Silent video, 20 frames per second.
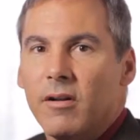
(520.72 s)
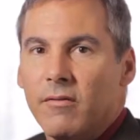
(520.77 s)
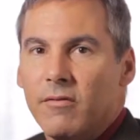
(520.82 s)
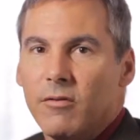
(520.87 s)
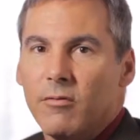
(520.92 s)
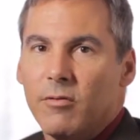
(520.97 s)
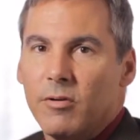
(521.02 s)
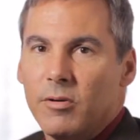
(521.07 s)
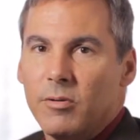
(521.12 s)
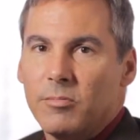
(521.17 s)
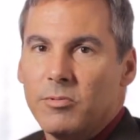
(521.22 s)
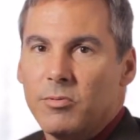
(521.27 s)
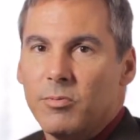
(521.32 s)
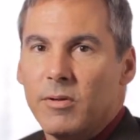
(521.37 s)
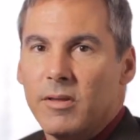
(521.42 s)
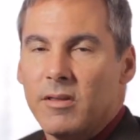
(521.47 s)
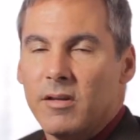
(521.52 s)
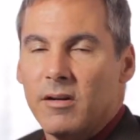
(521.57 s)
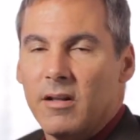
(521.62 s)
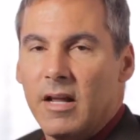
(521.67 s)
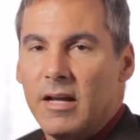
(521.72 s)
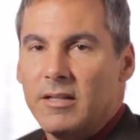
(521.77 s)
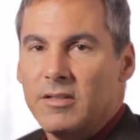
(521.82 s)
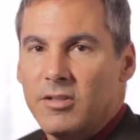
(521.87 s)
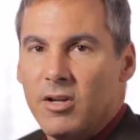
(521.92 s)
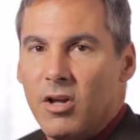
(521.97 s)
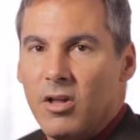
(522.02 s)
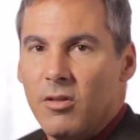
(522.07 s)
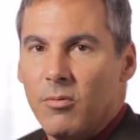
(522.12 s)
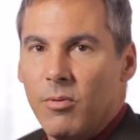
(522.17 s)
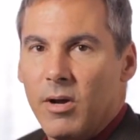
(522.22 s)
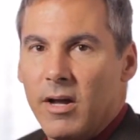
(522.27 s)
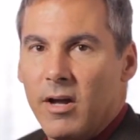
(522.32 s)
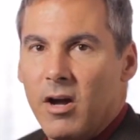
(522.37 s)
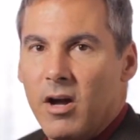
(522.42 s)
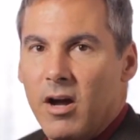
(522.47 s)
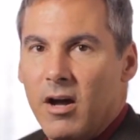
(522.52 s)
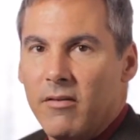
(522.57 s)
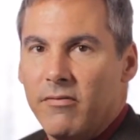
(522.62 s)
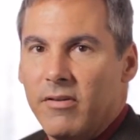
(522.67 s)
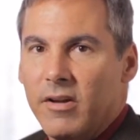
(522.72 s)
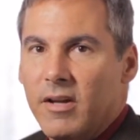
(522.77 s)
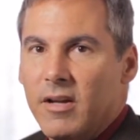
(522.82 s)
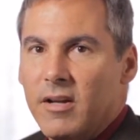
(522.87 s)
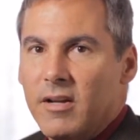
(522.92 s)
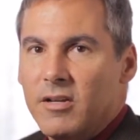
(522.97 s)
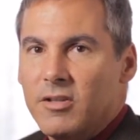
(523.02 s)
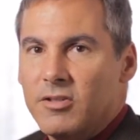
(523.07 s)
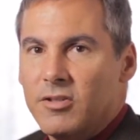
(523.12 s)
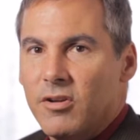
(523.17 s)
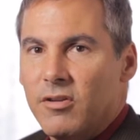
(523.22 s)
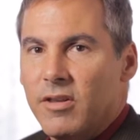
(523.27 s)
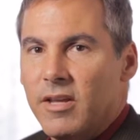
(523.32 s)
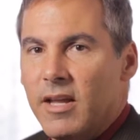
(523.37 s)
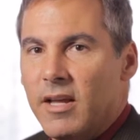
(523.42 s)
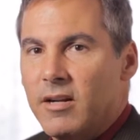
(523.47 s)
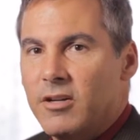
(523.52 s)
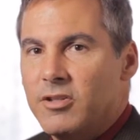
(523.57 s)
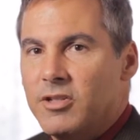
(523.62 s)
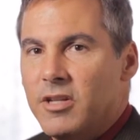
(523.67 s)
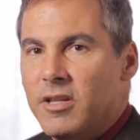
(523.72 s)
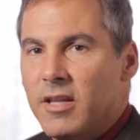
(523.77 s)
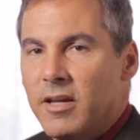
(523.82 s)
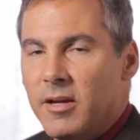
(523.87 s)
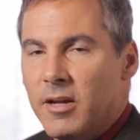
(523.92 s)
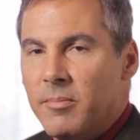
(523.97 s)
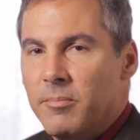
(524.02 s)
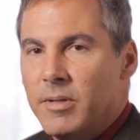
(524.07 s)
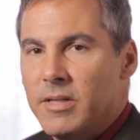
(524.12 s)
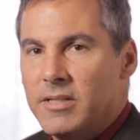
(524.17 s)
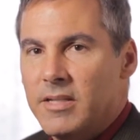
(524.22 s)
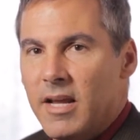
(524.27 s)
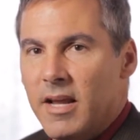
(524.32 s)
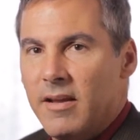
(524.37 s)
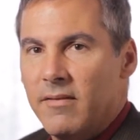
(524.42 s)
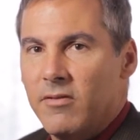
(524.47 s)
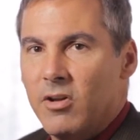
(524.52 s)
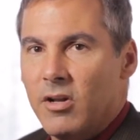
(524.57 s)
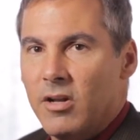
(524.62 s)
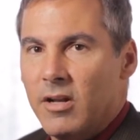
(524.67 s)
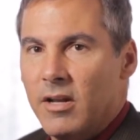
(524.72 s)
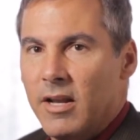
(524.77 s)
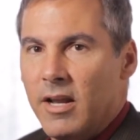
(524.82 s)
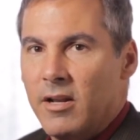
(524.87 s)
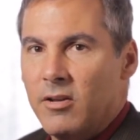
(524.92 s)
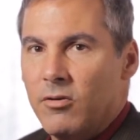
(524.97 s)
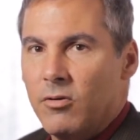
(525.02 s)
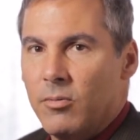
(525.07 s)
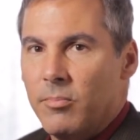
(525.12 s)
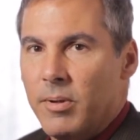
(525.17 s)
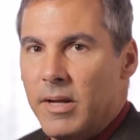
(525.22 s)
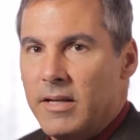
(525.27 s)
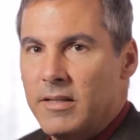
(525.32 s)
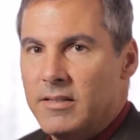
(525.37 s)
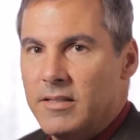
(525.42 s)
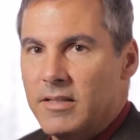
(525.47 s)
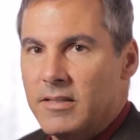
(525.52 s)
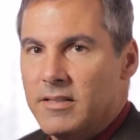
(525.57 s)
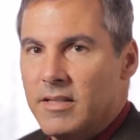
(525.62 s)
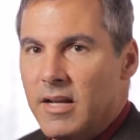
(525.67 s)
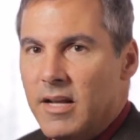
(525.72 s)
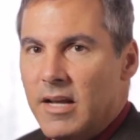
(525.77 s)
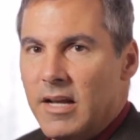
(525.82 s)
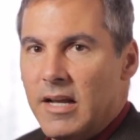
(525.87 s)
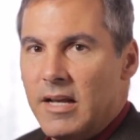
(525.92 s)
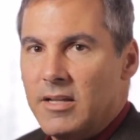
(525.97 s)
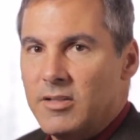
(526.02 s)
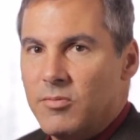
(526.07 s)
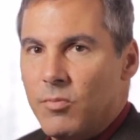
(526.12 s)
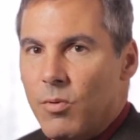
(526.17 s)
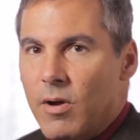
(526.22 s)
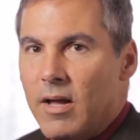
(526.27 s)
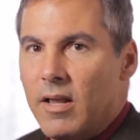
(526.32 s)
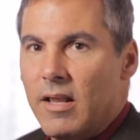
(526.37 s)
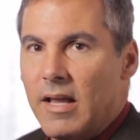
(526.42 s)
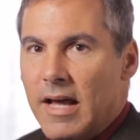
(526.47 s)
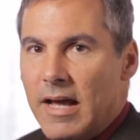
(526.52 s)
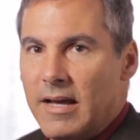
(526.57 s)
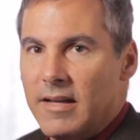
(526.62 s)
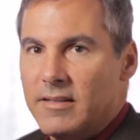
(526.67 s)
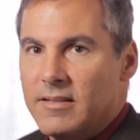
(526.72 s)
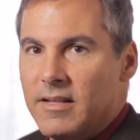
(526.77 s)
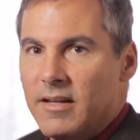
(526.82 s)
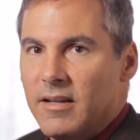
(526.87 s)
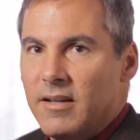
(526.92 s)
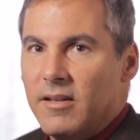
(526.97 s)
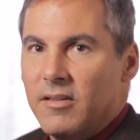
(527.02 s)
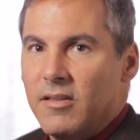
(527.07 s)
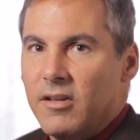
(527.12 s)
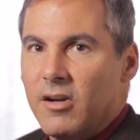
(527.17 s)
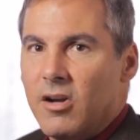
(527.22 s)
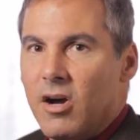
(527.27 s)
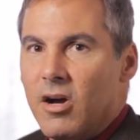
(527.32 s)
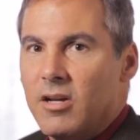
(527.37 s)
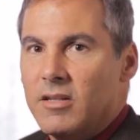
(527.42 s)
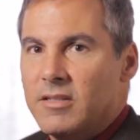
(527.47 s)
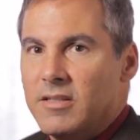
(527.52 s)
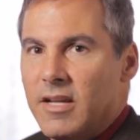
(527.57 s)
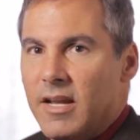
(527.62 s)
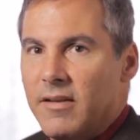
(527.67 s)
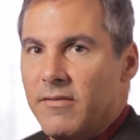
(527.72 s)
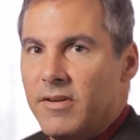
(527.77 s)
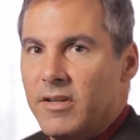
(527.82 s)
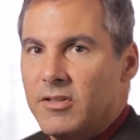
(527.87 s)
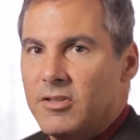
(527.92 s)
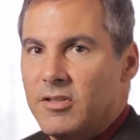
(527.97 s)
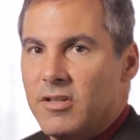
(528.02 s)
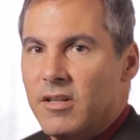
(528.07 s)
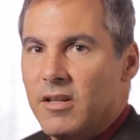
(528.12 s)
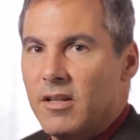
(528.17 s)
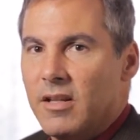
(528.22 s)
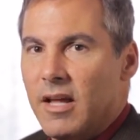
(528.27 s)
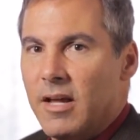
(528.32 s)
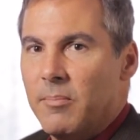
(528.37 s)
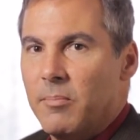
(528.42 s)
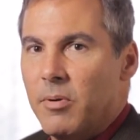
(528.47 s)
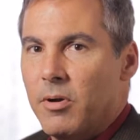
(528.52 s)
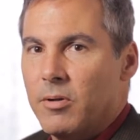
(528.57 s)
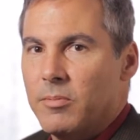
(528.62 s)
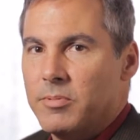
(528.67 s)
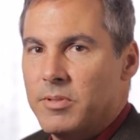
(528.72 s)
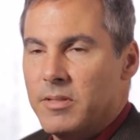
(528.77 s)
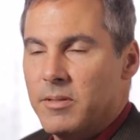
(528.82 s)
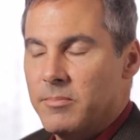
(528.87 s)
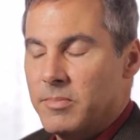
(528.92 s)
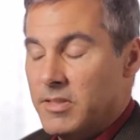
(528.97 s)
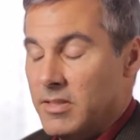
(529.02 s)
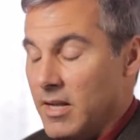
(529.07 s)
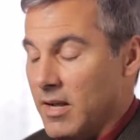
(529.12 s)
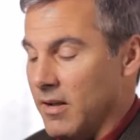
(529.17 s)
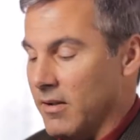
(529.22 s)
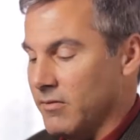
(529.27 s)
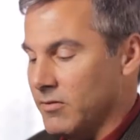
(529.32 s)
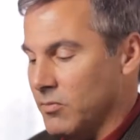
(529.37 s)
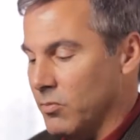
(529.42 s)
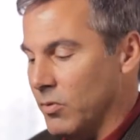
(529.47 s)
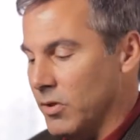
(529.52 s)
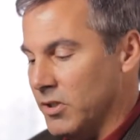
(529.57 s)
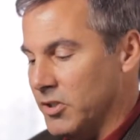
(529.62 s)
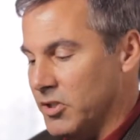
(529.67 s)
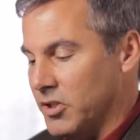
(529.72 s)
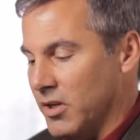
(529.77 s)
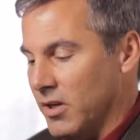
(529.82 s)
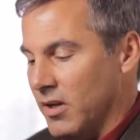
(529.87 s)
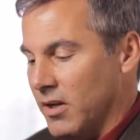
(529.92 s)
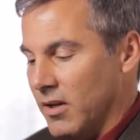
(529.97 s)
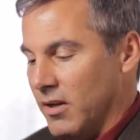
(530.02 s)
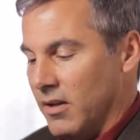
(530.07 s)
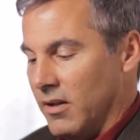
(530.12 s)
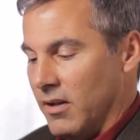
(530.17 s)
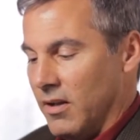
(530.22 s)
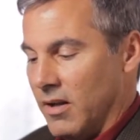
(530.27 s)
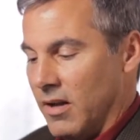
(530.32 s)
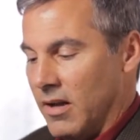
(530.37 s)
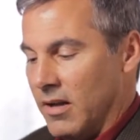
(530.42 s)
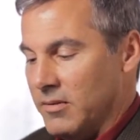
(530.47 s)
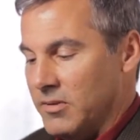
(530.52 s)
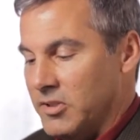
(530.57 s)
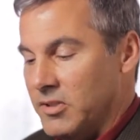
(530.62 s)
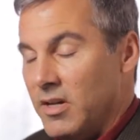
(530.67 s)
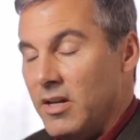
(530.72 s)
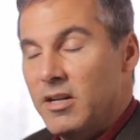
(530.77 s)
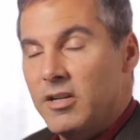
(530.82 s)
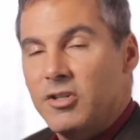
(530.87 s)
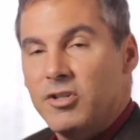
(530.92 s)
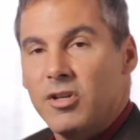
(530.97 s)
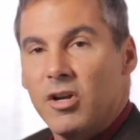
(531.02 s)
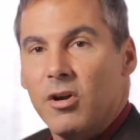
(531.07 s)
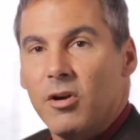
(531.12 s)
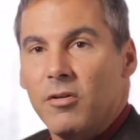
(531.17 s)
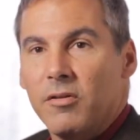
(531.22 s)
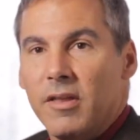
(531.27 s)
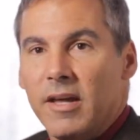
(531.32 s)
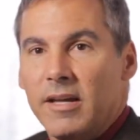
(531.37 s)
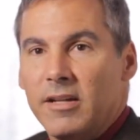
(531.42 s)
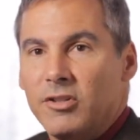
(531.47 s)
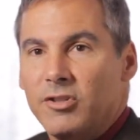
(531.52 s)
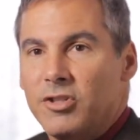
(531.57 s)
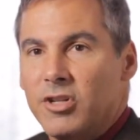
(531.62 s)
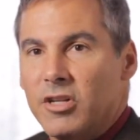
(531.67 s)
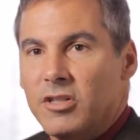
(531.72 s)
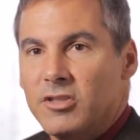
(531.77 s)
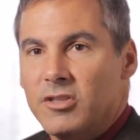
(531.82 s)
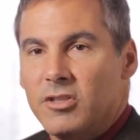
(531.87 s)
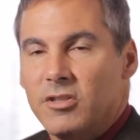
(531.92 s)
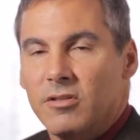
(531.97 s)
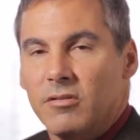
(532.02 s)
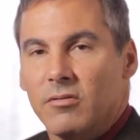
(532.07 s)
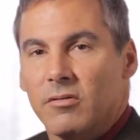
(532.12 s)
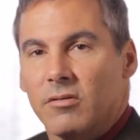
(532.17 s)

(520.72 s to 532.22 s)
of the rooms with their lights all the way off. So the energy that can be saved on an annual basis, as well as the cost savings to the light bulbs themselves, which studies show that just